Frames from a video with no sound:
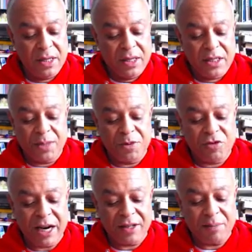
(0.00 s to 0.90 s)

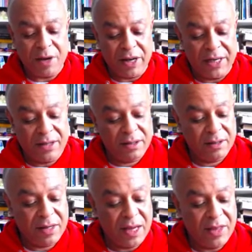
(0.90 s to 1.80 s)
subtract the mind,
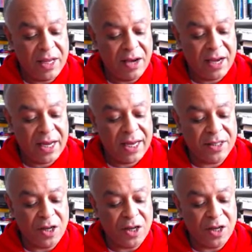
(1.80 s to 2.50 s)
and the eye is